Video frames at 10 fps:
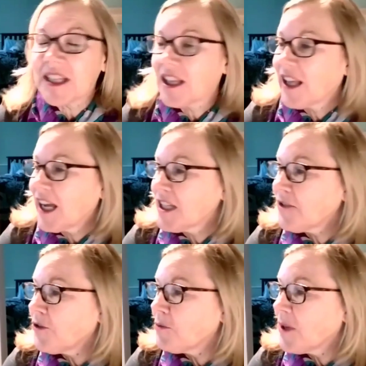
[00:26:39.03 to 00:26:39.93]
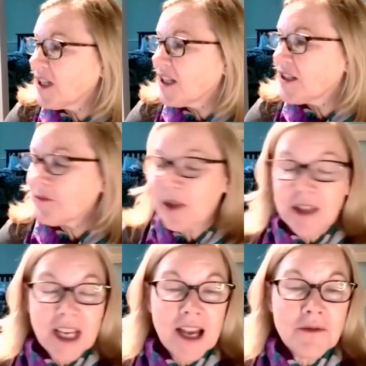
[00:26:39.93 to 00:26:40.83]
the last few minutes, we
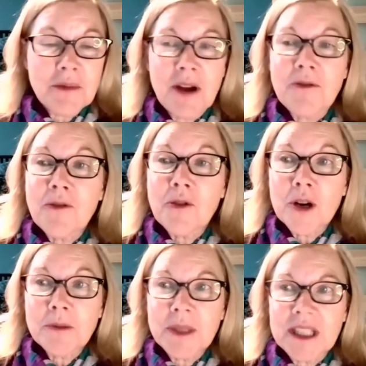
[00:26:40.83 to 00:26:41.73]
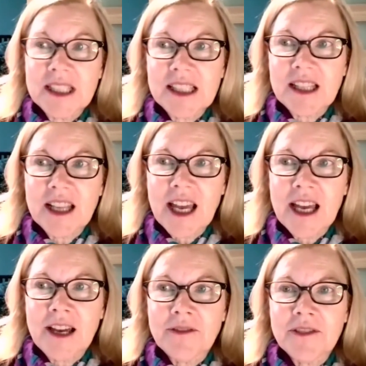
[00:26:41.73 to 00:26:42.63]
only have about 4 minutes
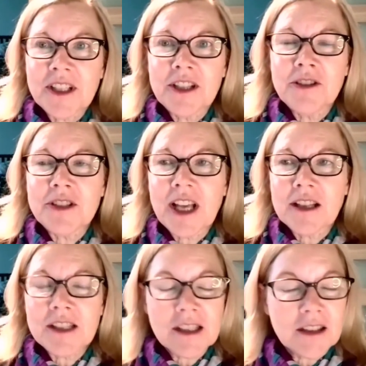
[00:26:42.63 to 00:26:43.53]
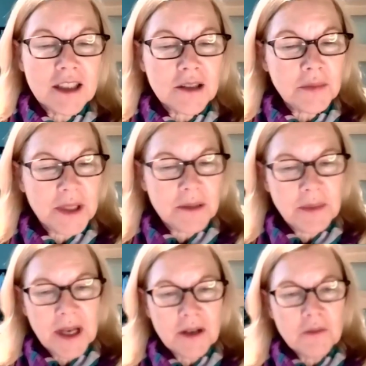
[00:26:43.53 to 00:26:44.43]
left. Can you tell us a little bit
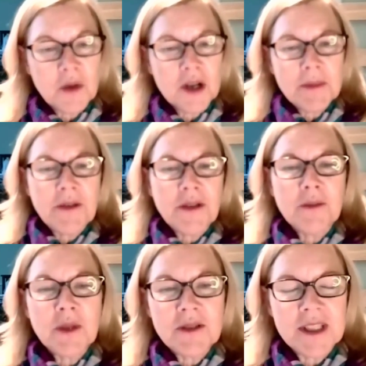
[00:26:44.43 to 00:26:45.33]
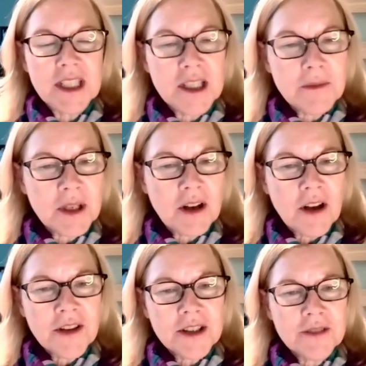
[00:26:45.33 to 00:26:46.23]
more about the museum and
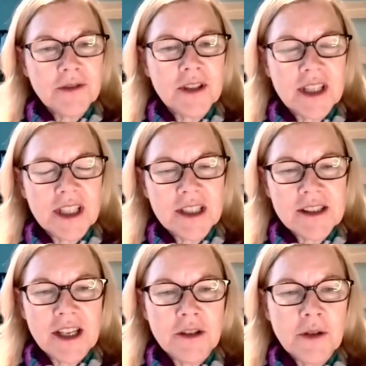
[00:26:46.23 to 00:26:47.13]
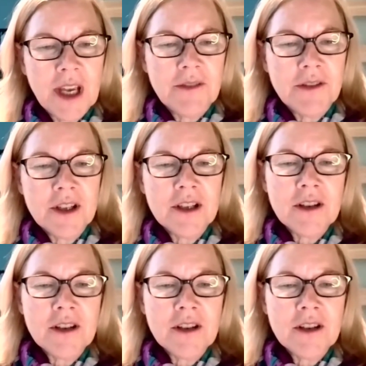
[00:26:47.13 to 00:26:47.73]
all the different things that you have there?